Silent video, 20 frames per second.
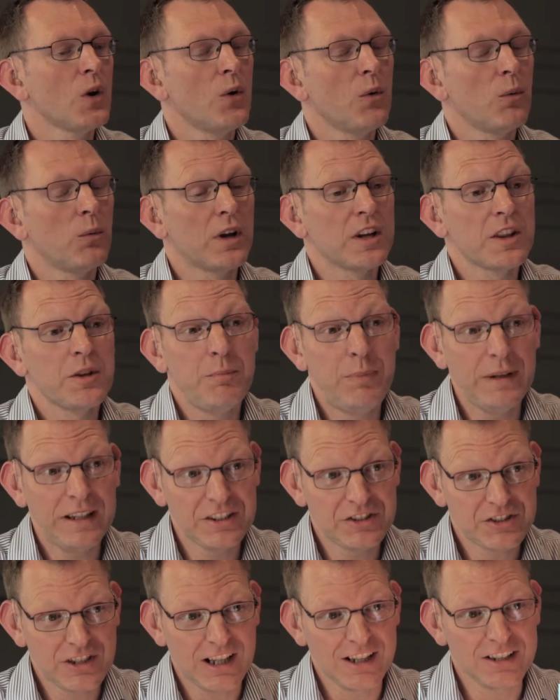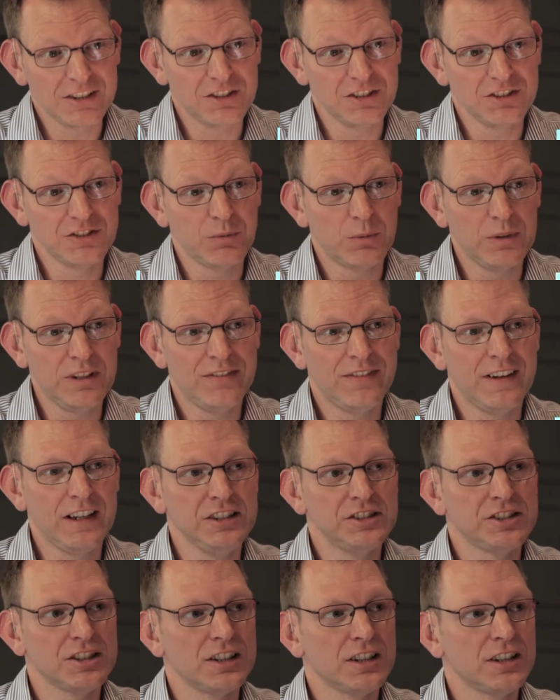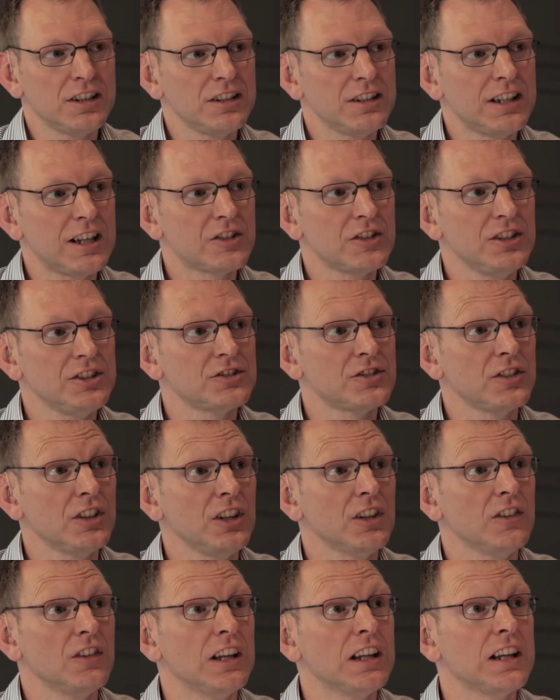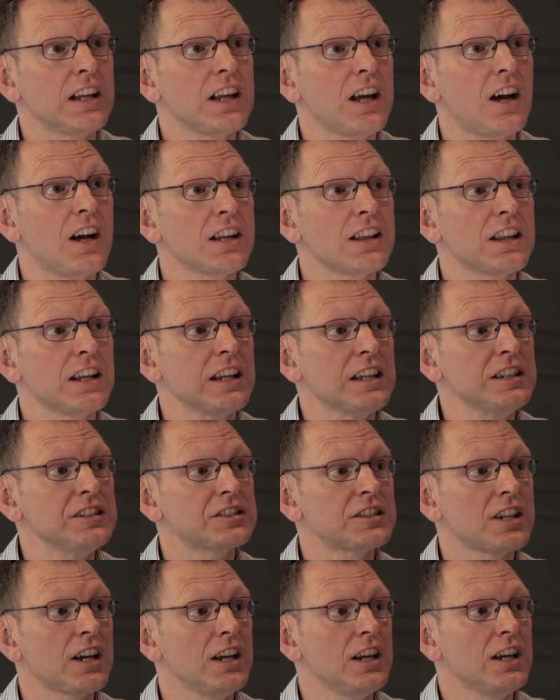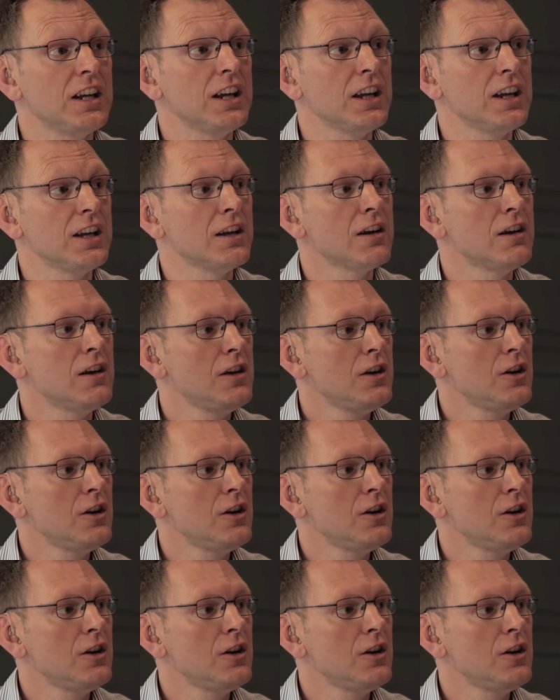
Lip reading: One of the biggest challenges we face in the natural history unit, I think, is taking